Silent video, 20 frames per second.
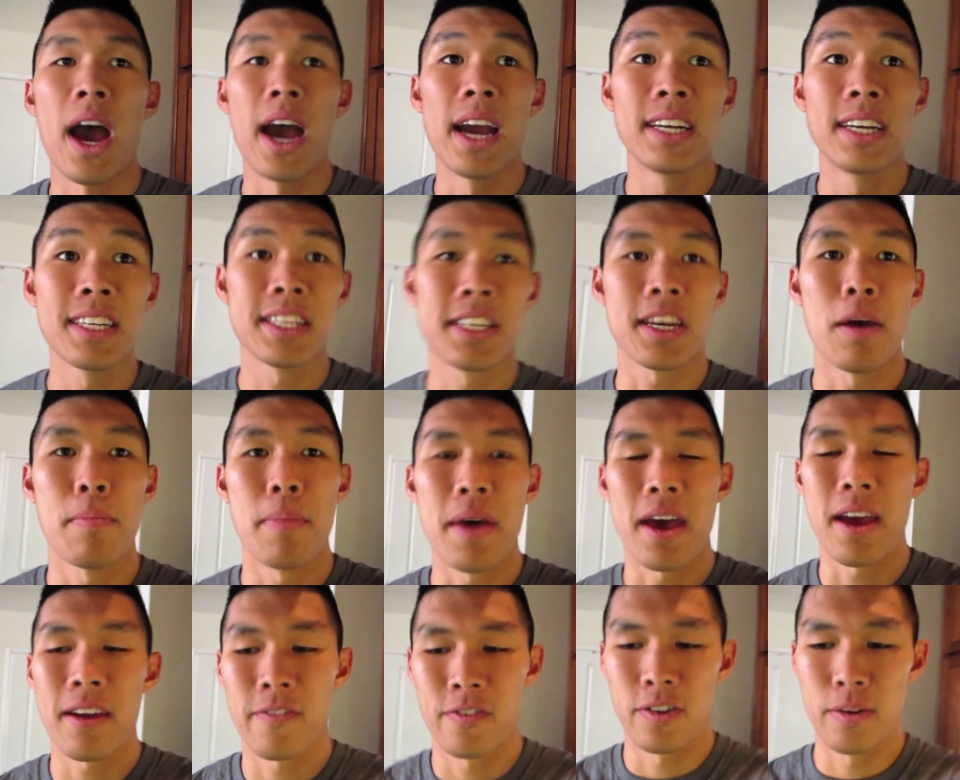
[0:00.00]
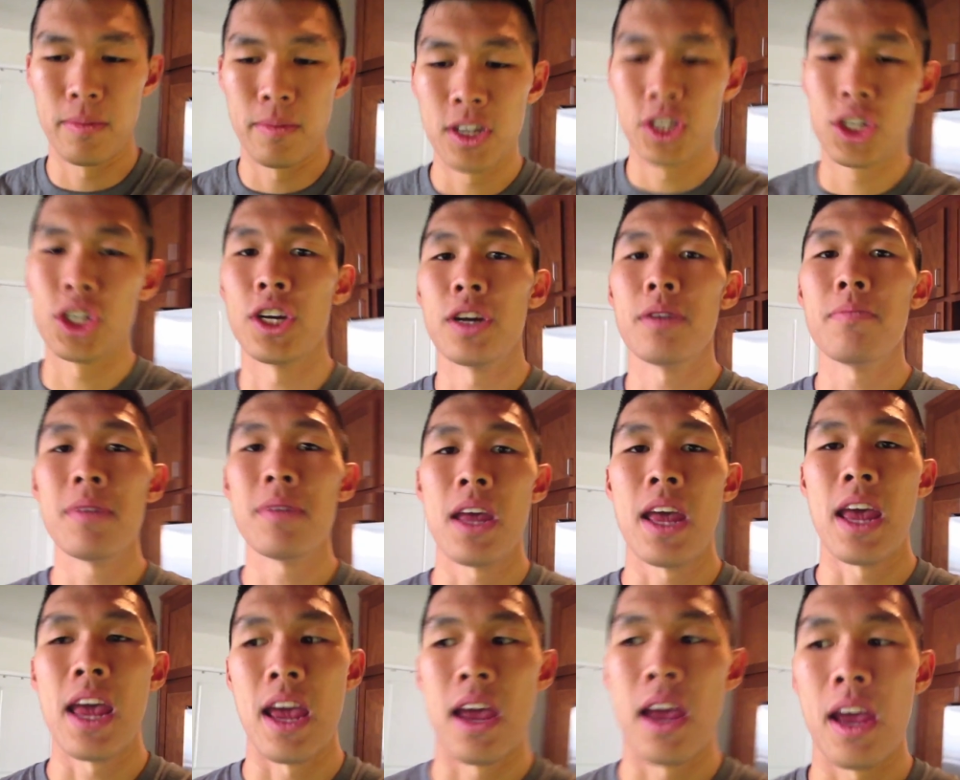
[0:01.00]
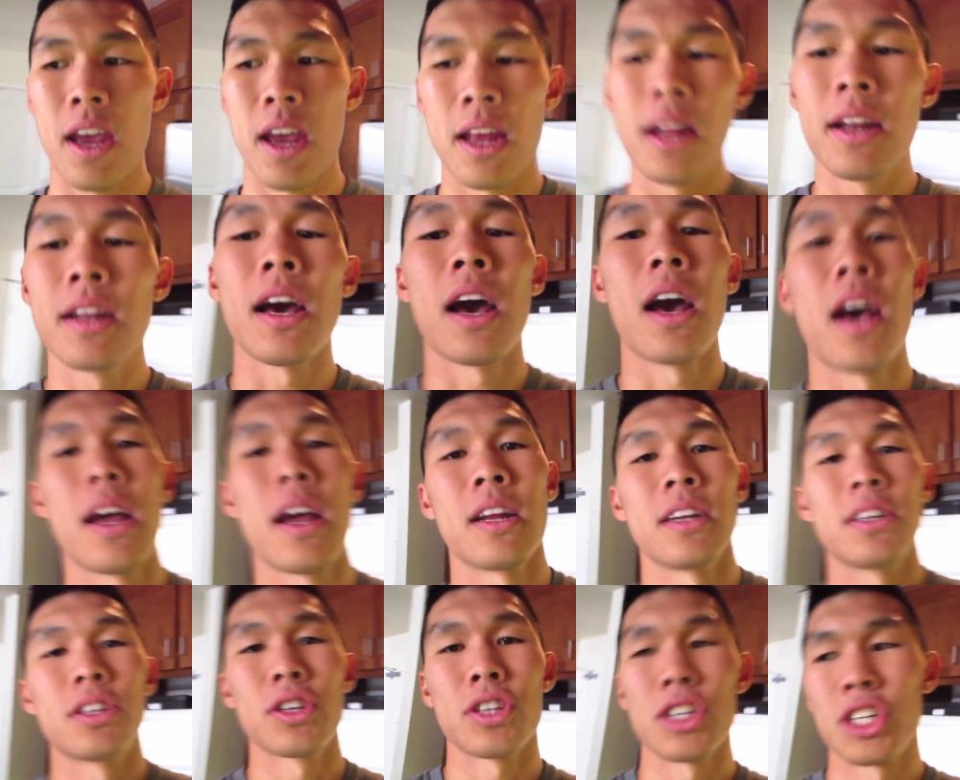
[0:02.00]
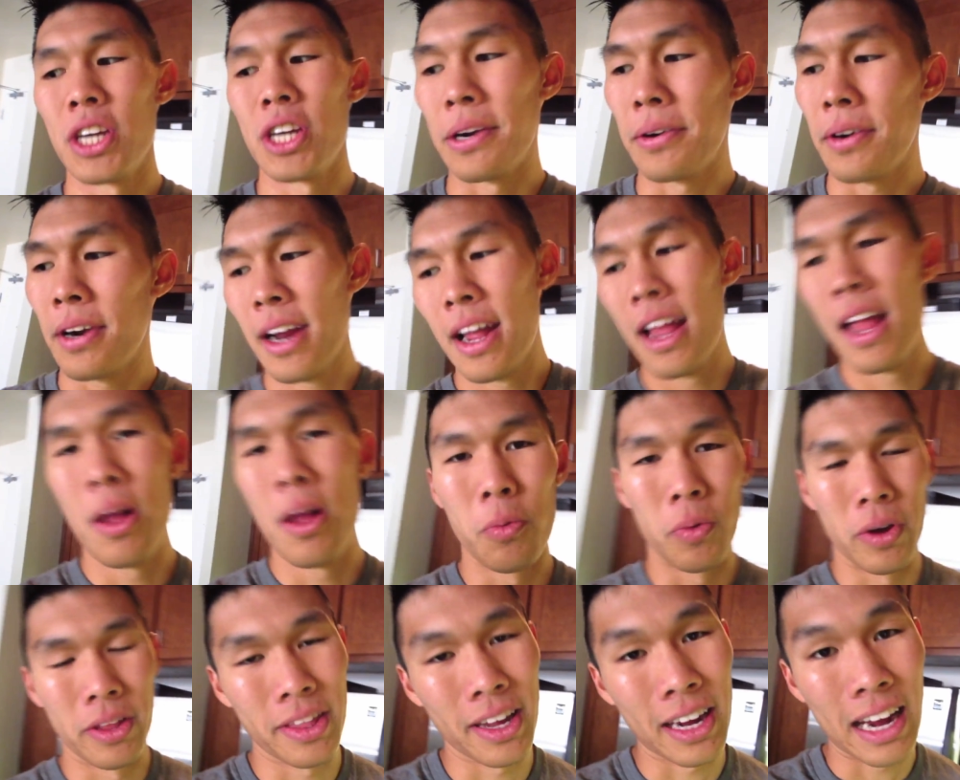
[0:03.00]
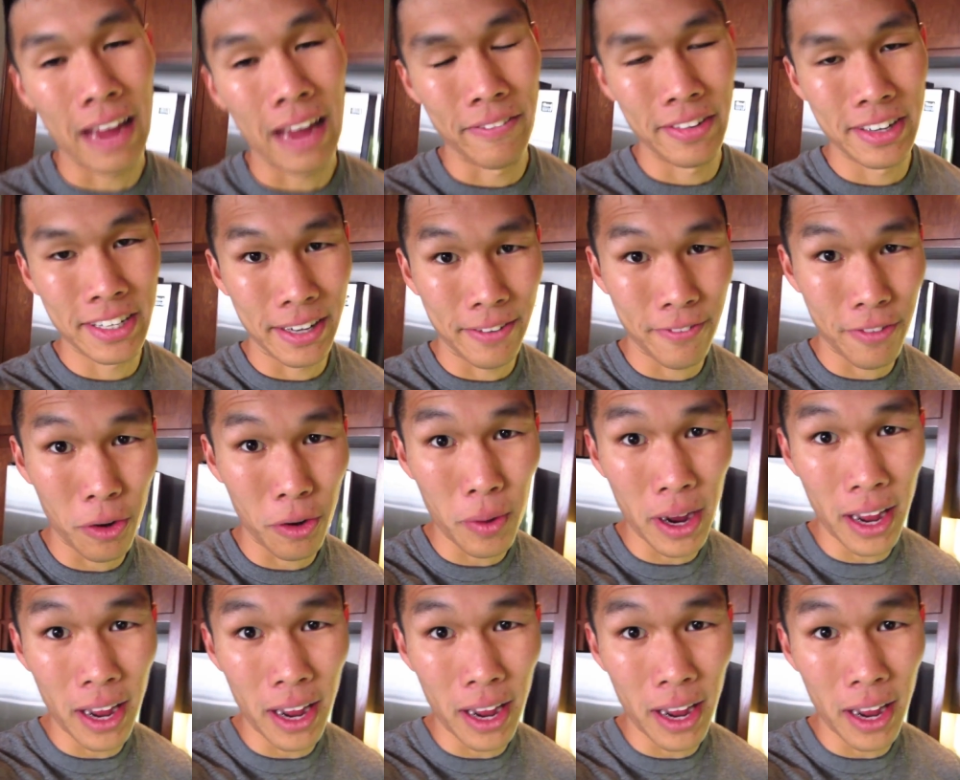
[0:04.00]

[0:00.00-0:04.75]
I just got back from the gym and I took a shower. One thing I haven't done for a